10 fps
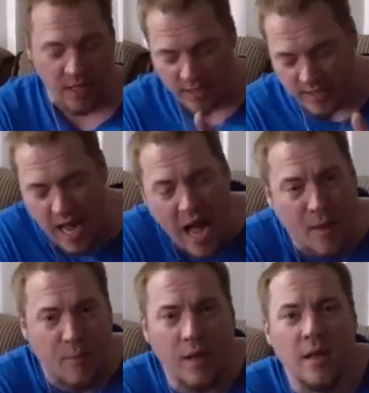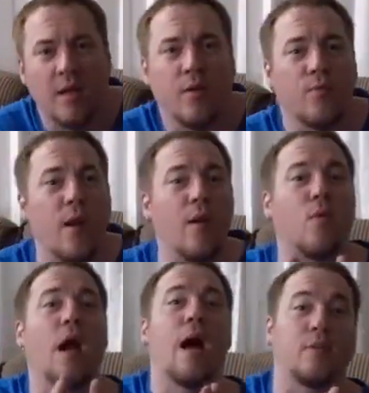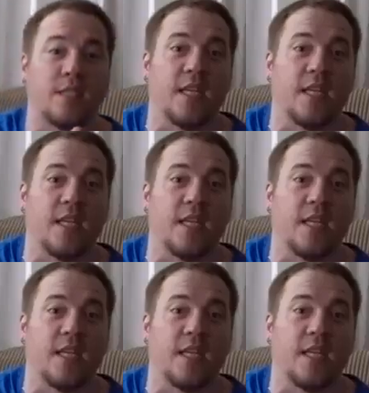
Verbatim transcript: Stop right where I was